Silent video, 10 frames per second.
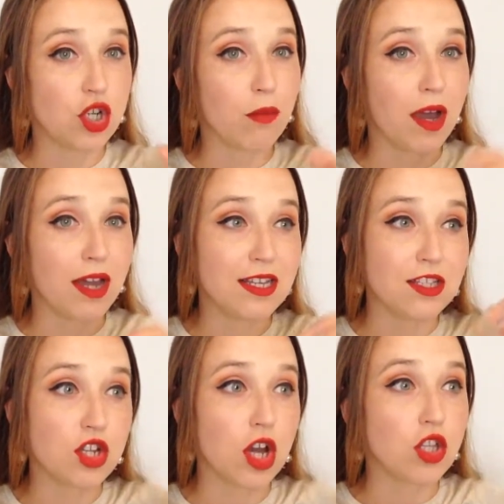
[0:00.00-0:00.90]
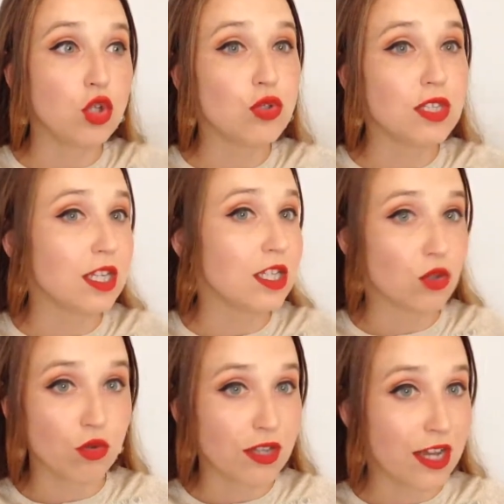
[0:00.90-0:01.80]
Your body is not using
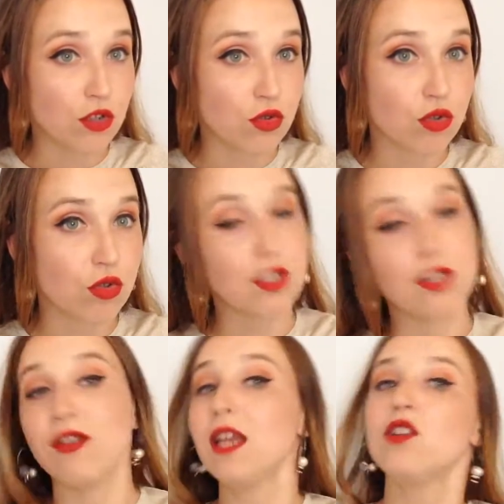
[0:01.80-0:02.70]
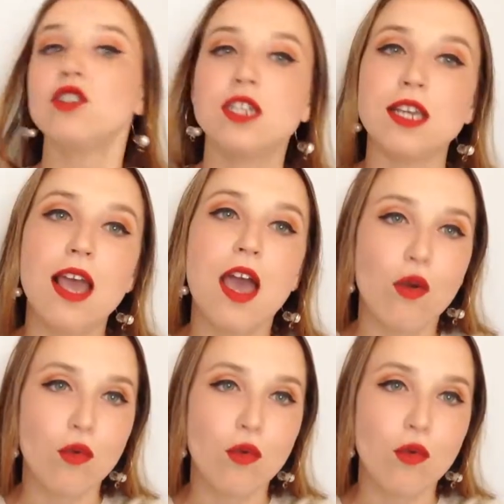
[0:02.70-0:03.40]
its own natural source of energy.